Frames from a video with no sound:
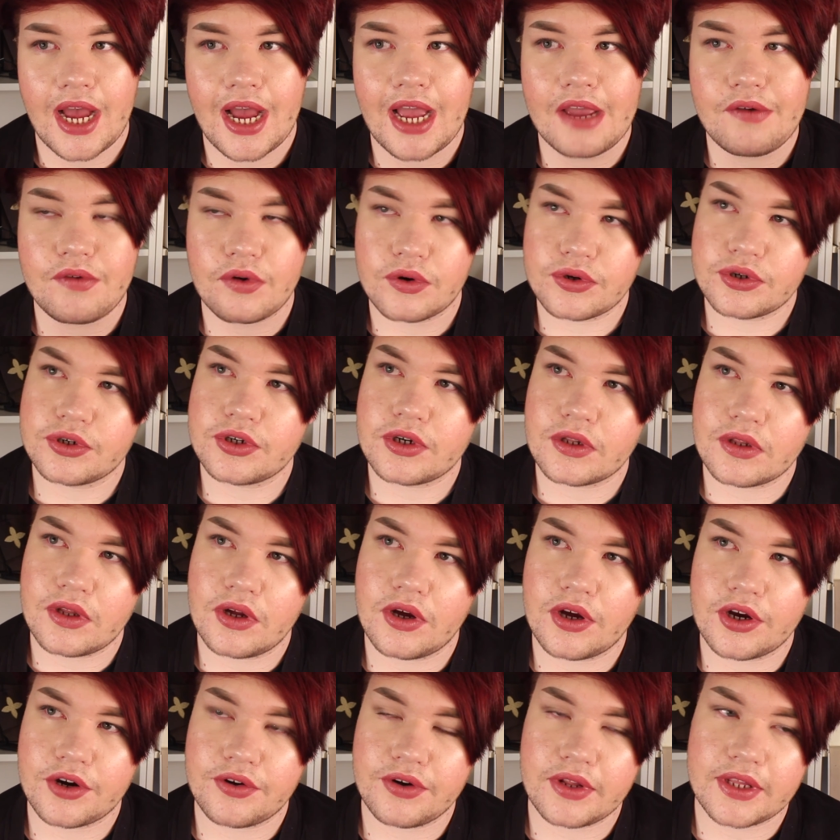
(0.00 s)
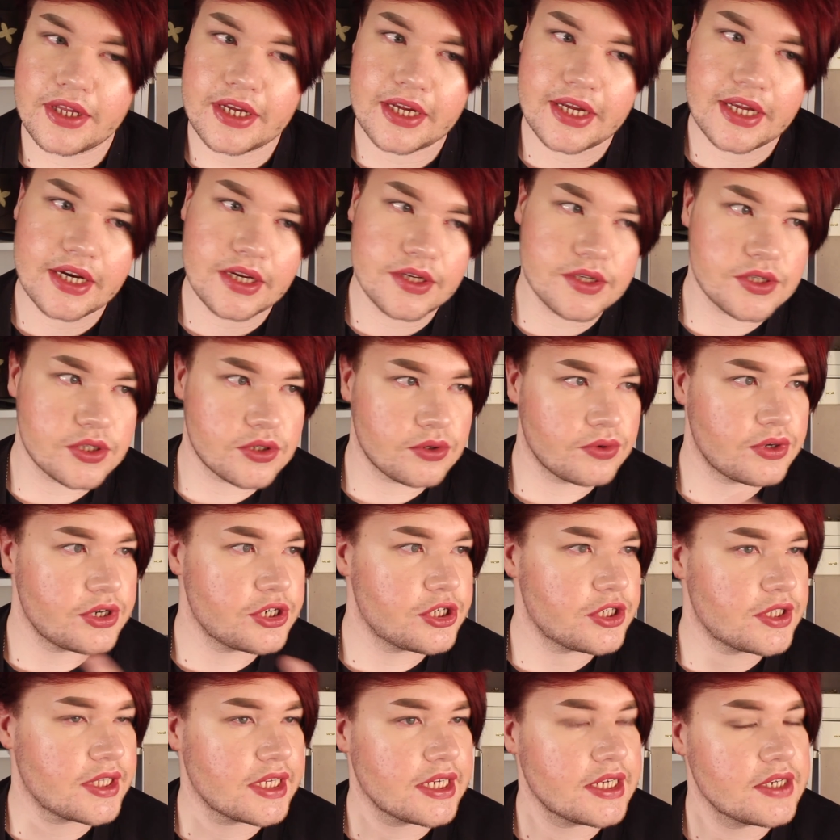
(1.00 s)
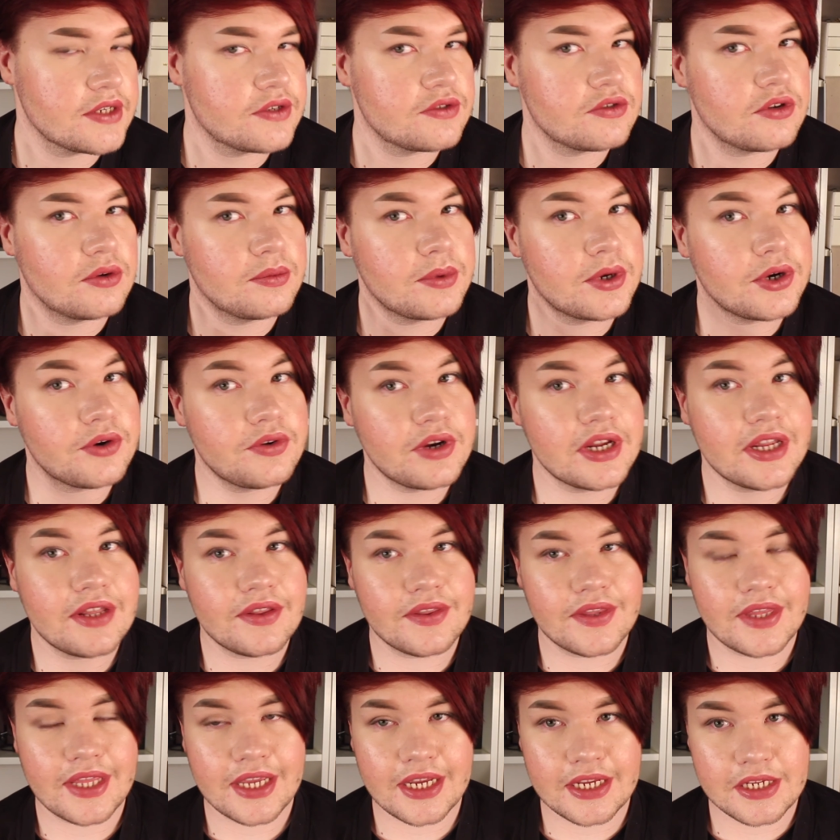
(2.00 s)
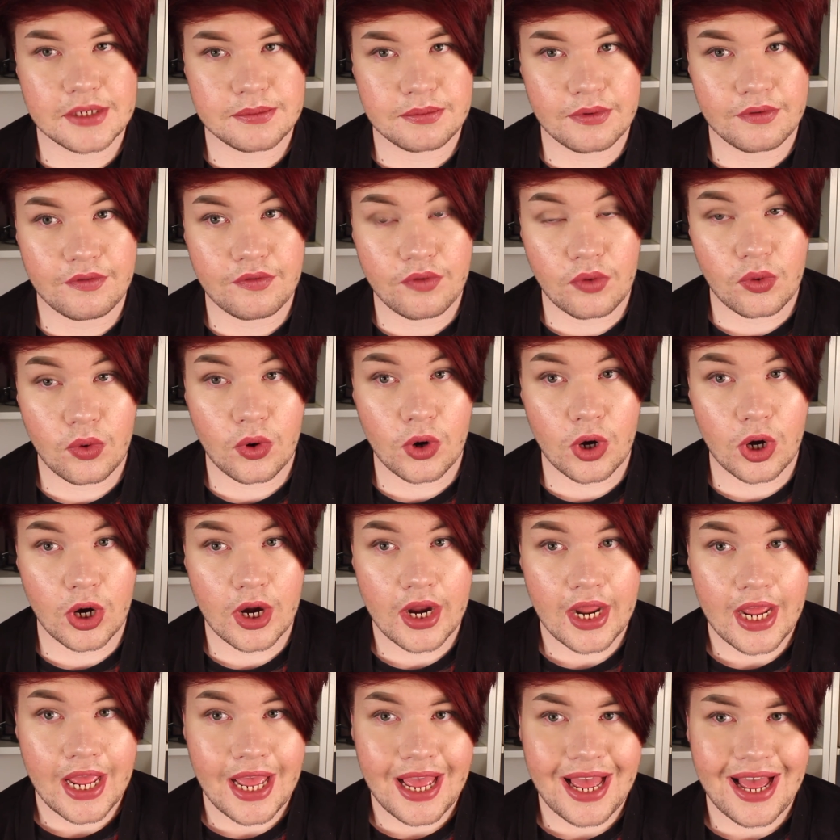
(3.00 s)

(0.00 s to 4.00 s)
I've ordered a lot of acrylic kind of storage things from Korean things before,